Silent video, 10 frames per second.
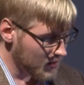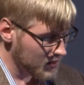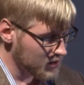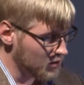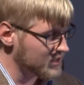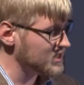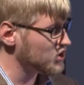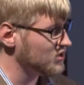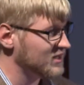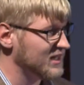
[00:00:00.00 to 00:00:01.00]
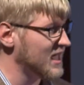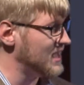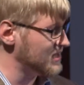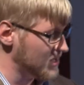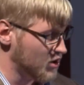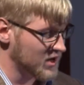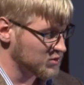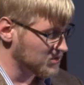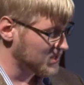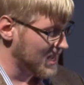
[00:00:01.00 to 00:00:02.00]
Additionally, as
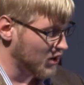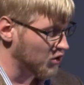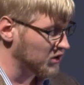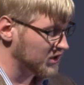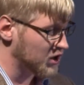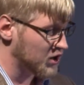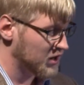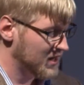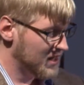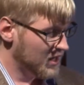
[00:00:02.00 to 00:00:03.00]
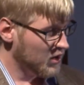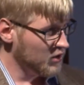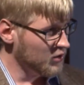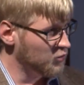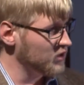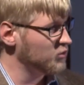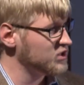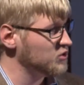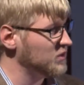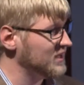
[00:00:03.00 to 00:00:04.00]
we were saying earlier, we're
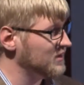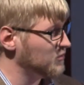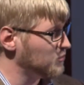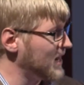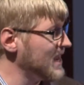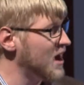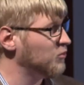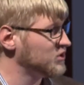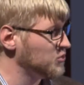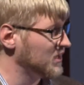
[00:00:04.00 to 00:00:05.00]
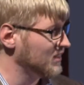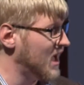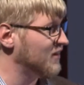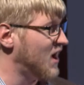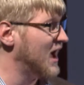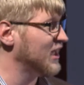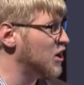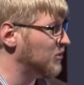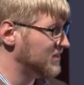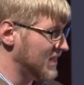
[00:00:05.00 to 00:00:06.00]
doing a lot of
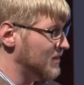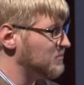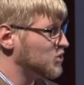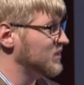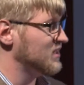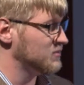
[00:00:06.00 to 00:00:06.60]
I/O in between these